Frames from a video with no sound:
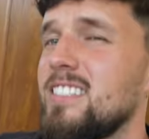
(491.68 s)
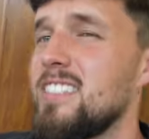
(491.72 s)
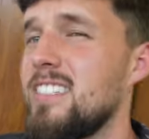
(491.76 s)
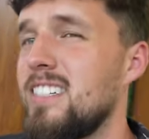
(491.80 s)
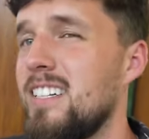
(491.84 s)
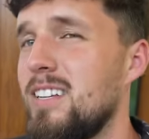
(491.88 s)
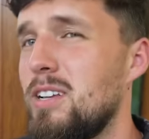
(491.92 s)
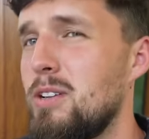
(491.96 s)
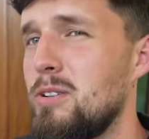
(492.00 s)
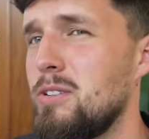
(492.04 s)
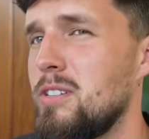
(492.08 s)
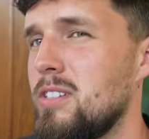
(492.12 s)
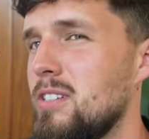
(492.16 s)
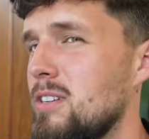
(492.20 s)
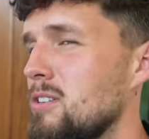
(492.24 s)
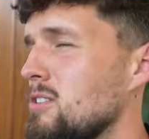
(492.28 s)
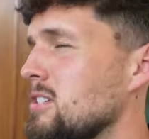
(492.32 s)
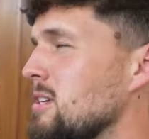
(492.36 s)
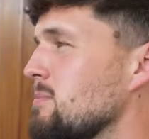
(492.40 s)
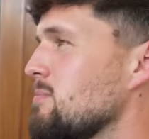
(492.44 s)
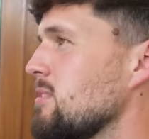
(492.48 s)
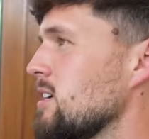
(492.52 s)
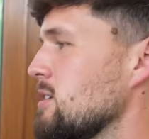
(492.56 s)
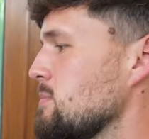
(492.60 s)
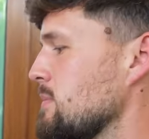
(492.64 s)
See, Lucy,
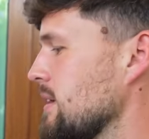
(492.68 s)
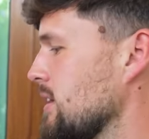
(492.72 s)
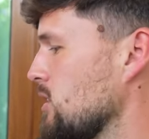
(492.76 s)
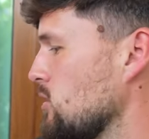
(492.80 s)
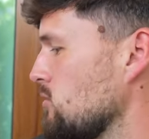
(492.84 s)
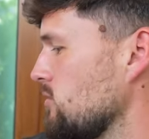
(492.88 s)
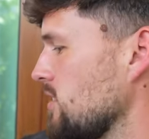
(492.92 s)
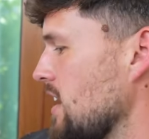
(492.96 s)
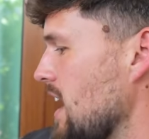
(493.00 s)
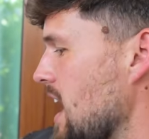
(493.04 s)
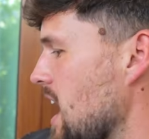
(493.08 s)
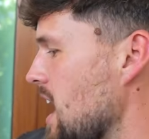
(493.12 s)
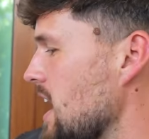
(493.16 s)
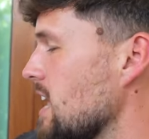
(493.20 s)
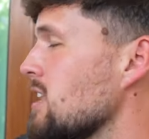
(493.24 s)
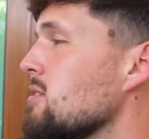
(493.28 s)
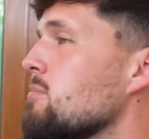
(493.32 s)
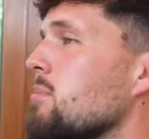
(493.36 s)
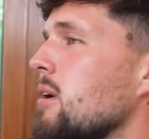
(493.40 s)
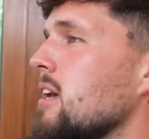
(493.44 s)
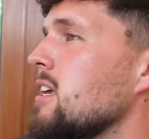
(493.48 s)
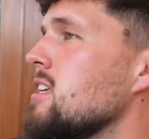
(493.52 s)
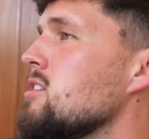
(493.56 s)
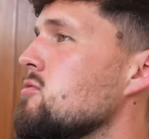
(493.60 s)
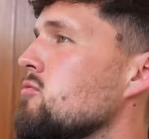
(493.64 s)
Lucy brings me coffee
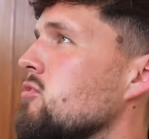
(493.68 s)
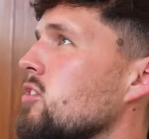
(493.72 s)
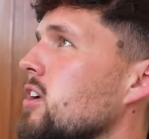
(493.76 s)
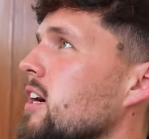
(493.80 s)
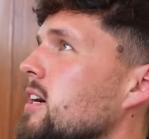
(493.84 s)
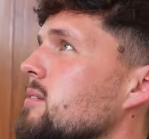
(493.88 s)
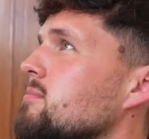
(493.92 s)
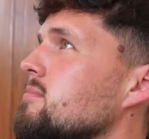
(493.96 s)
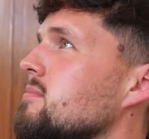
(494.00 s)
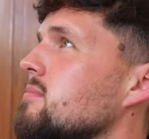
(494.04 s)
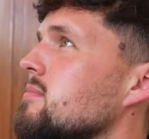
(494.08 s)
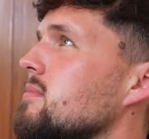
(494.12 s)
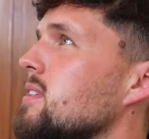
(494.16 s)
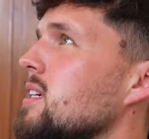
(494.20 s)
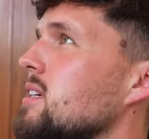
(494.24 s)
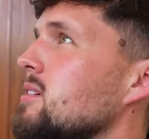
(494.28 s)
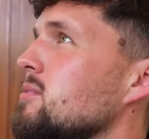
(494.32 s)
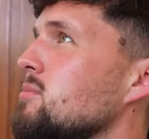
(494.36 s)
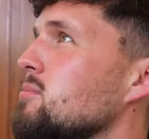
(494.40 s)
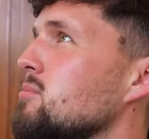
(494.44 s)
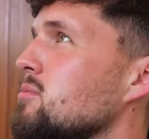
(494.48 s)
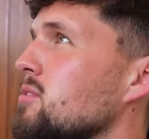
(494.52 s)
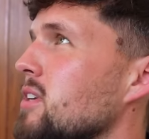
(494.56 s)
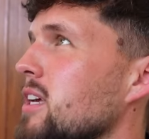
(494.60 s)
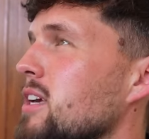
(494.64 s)
and pays for it.
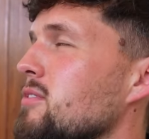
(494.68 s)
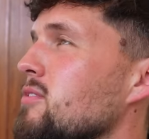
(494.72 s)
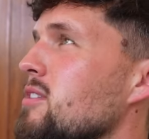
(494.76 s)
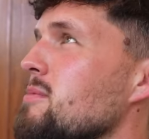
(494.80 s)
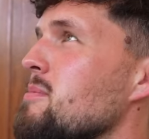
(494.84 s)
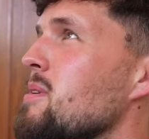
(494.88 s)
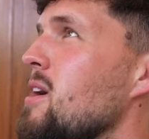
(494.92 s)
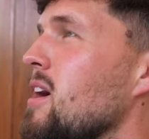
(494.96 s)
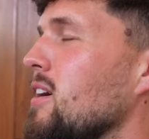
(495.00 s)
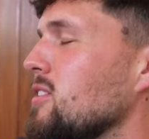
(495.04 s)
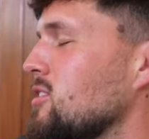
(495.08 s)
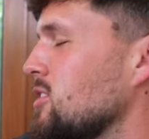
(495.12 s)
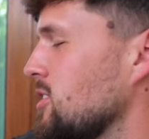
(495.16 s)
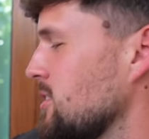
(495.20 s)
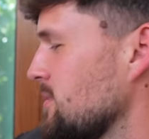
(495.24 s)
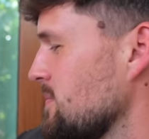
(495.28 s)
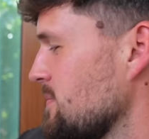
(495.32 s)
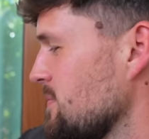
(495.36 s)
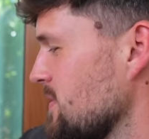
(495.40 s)
Thank you very much.